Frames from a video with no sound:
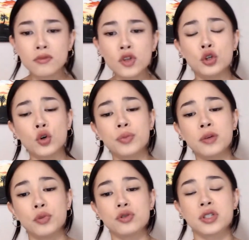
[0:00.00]
you'll be
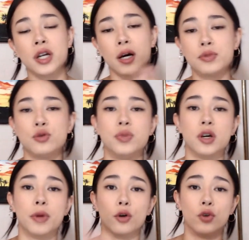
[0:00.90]
boosted up to B
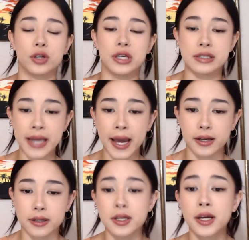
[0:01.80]
M R Rookie
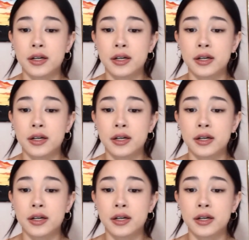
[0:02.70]
status.